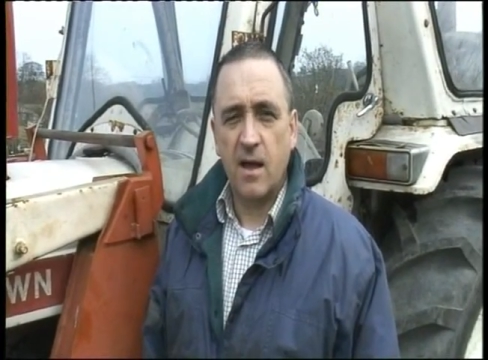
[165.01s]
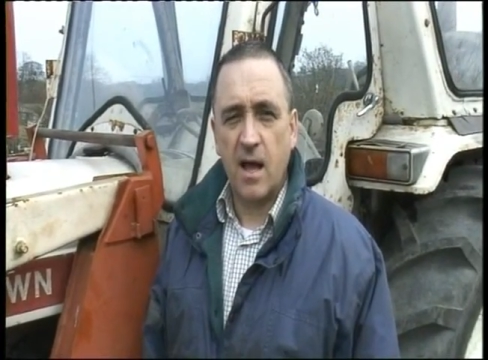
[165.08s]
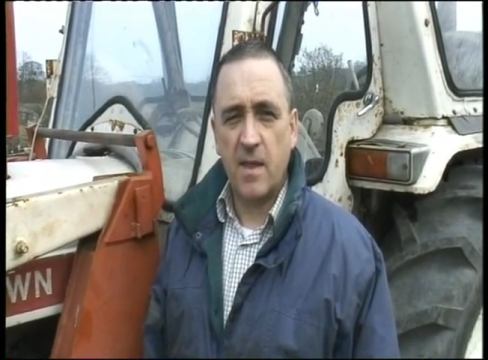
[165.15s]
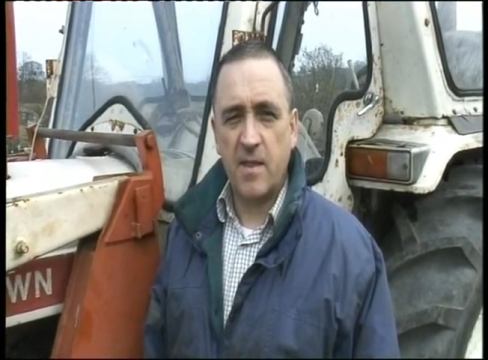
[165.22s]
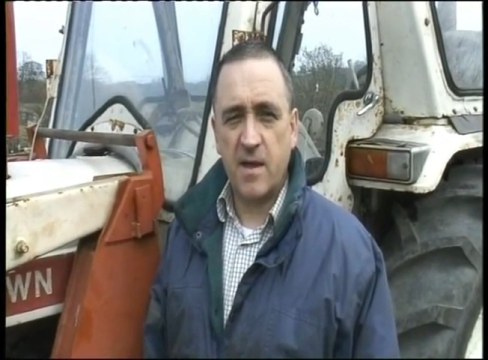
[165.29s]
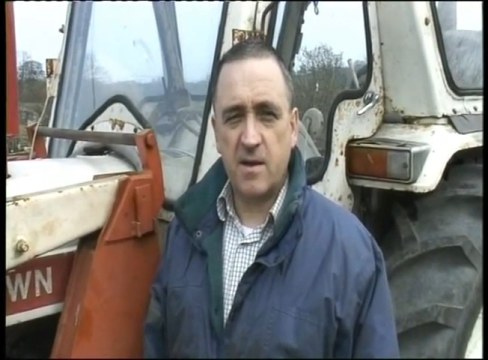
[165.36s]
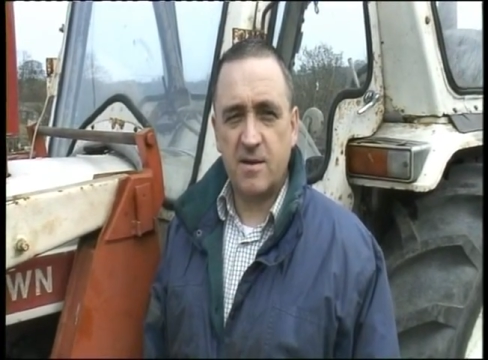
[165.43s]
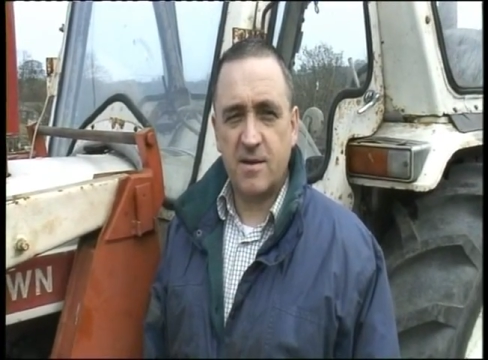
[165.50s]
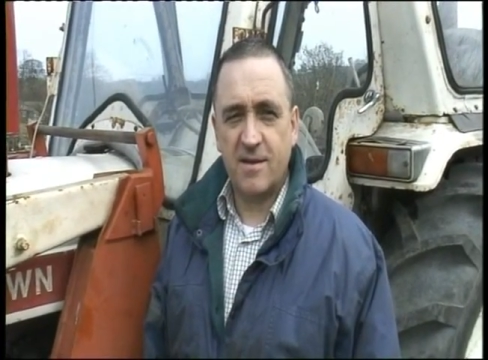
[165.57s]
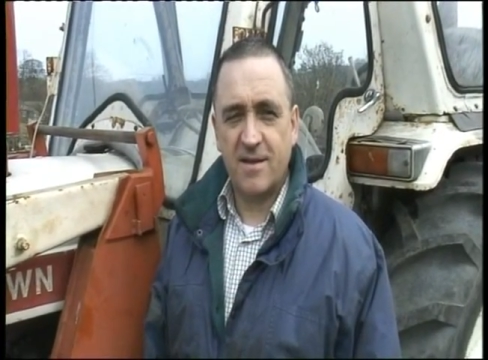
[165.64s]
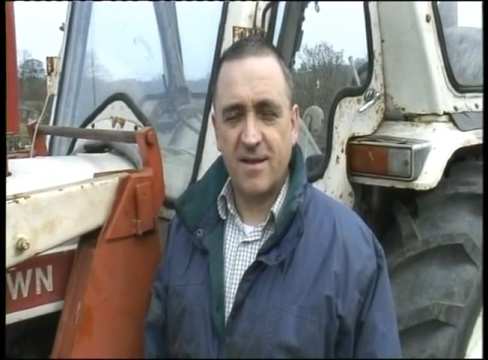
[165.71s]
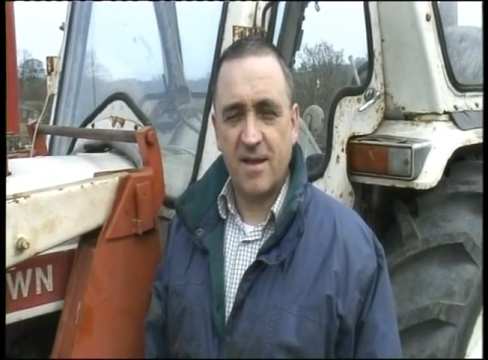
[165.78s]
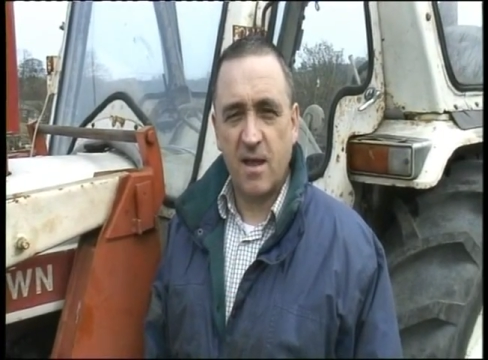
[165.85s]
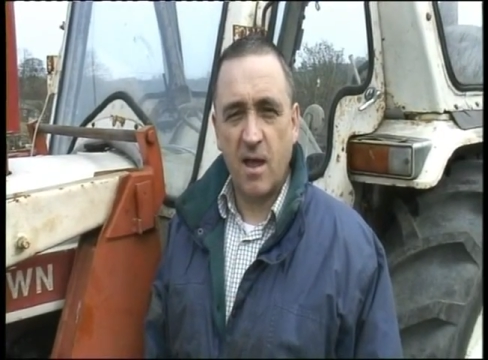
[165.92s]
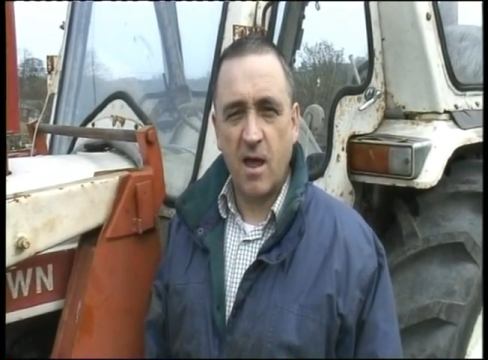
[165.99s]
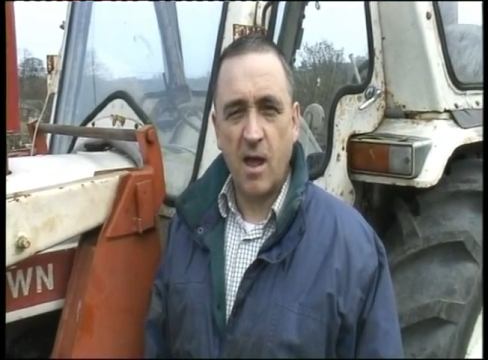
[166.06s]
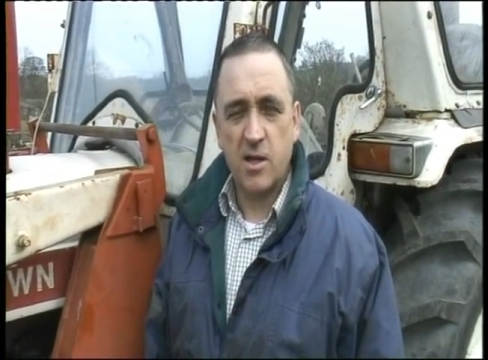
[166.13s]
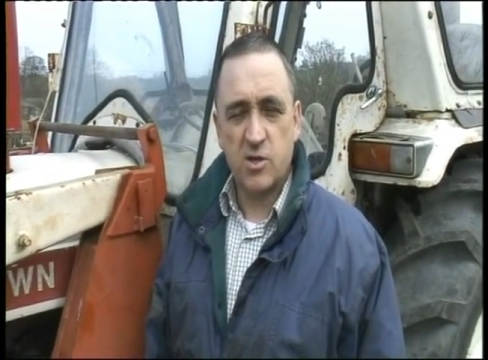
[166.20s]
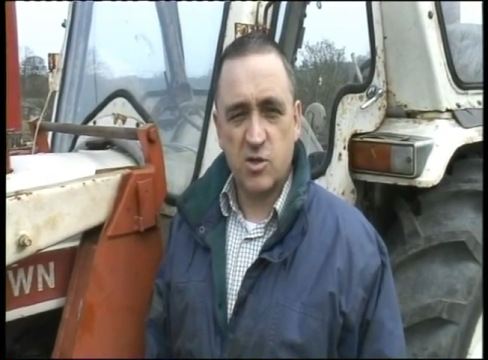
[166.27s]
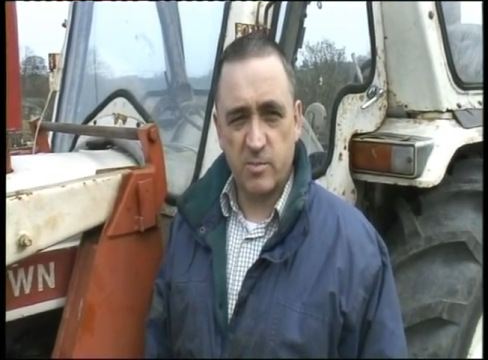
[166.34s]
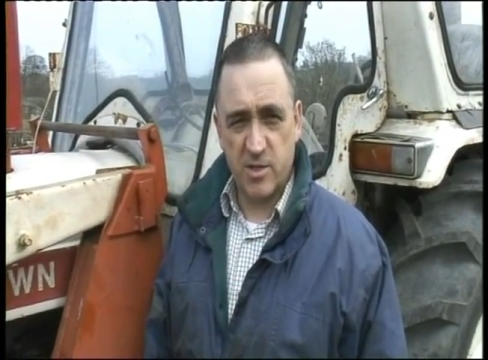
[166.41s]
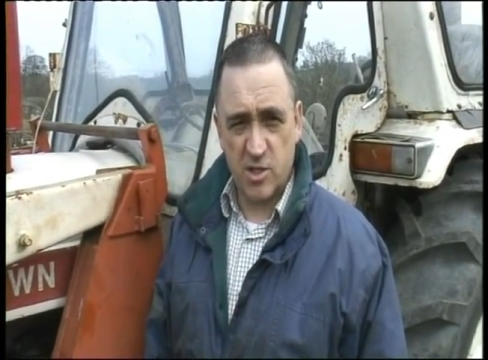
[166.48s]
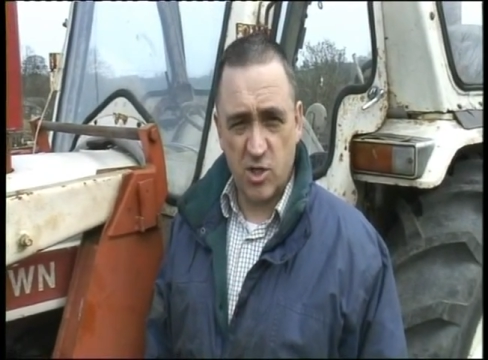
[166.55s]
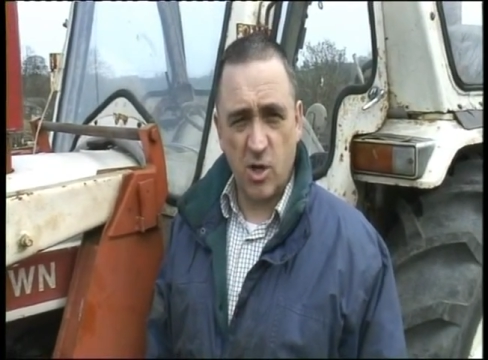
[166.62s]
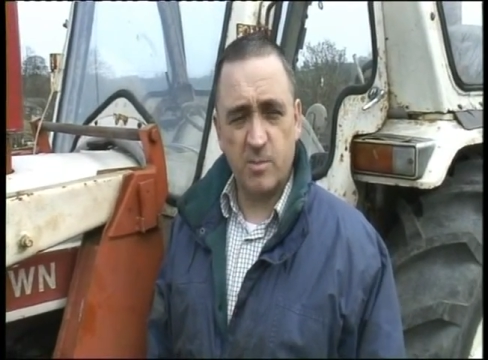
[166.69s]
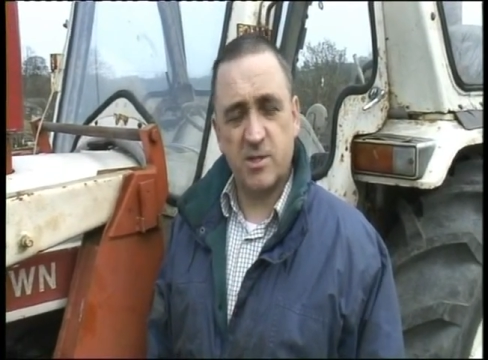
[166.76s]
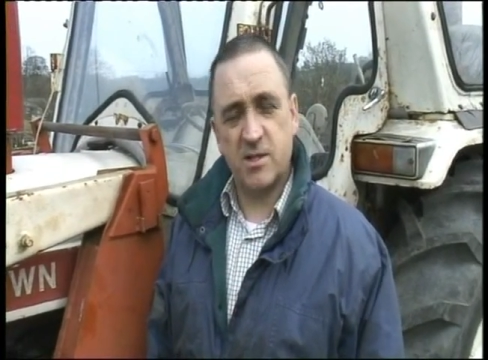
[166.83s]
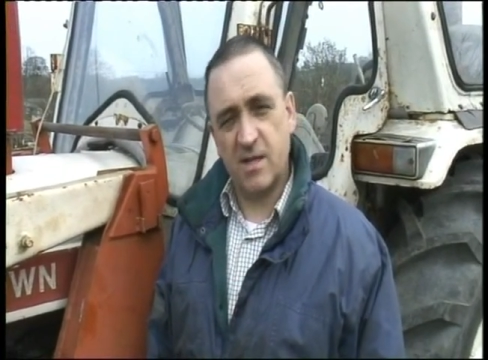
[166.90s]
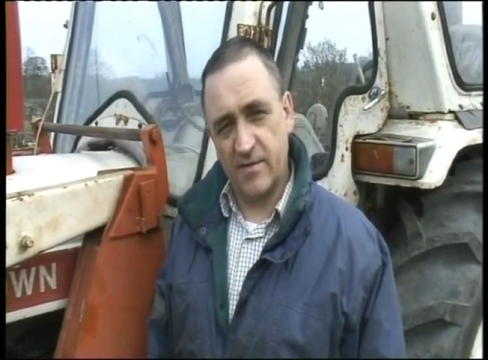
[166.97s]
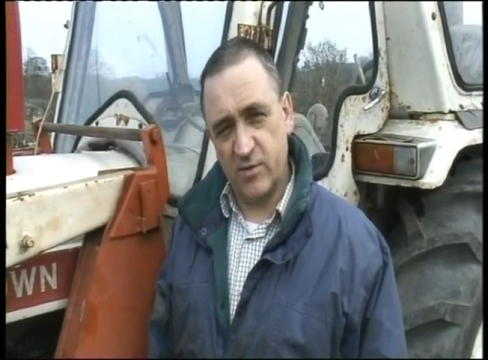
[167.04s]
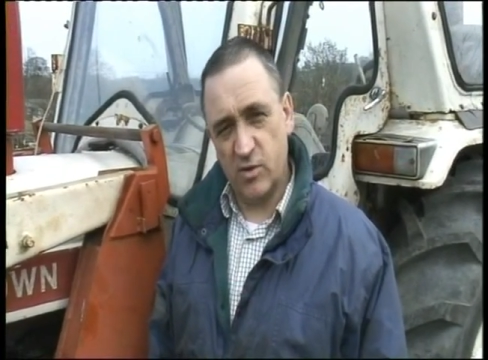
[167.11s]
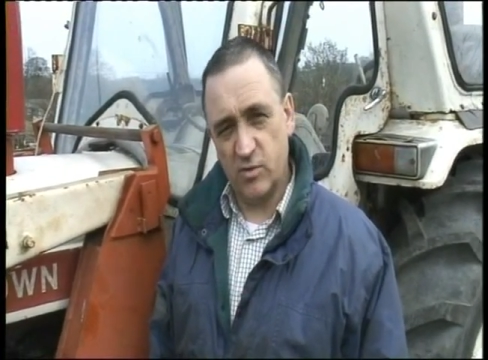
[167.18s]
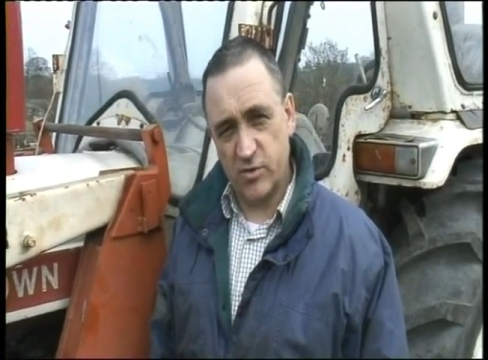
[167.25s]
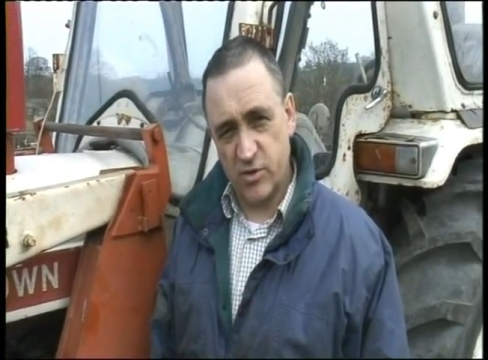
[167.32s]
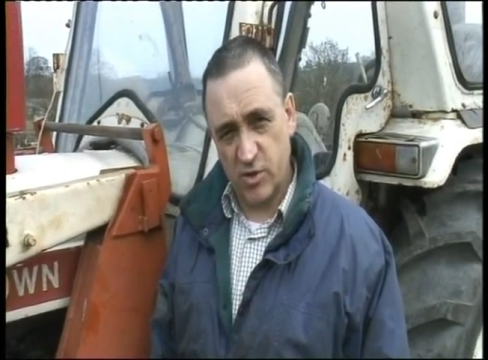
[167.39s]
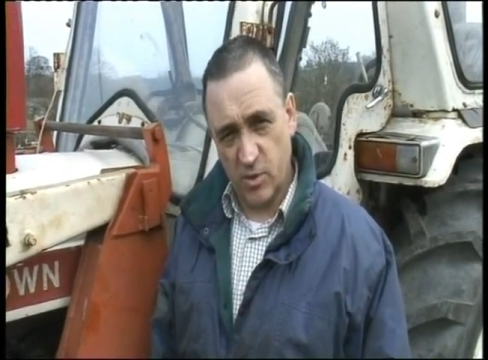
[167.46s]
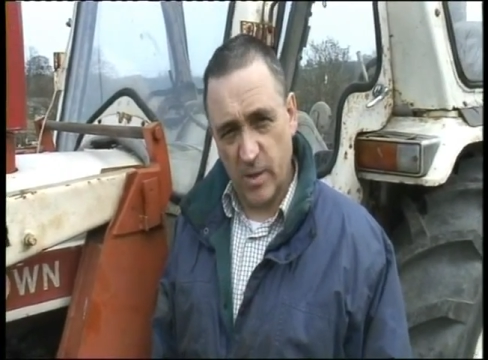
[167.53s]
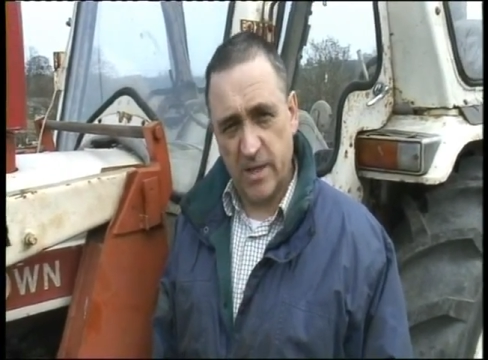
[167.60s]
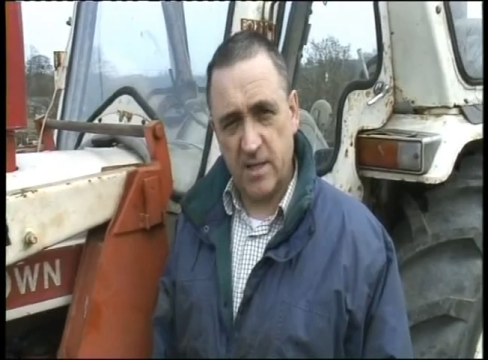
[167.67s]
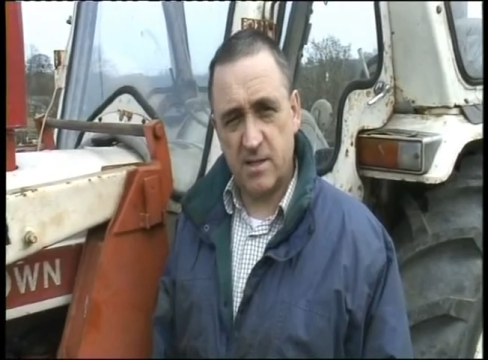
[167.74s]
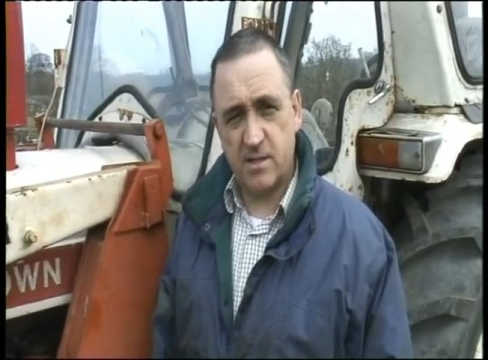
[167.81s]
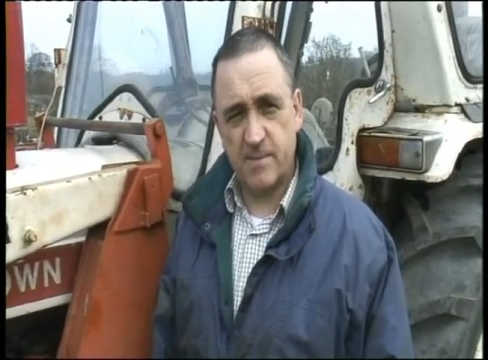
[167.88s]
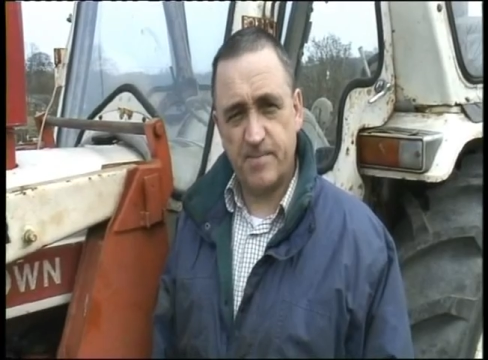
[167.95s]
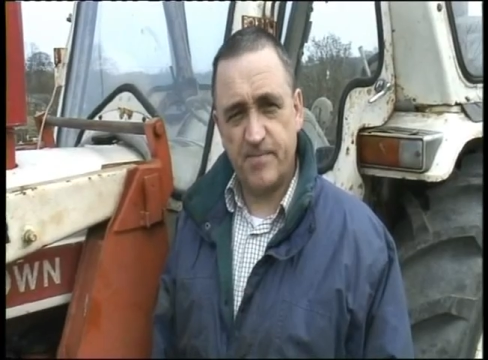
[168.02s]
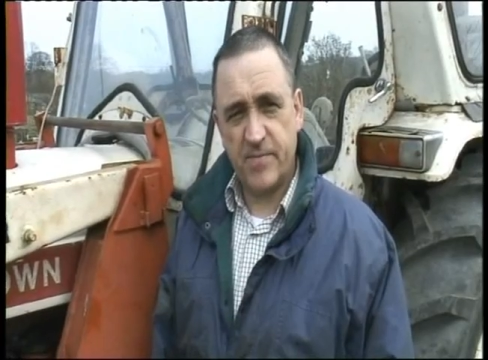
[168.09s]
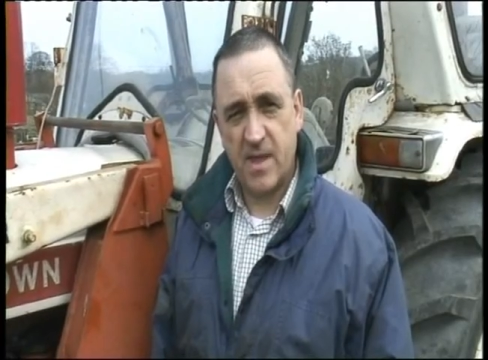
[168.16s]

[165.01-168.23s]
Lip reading: and then some of the jobs that I've done to it,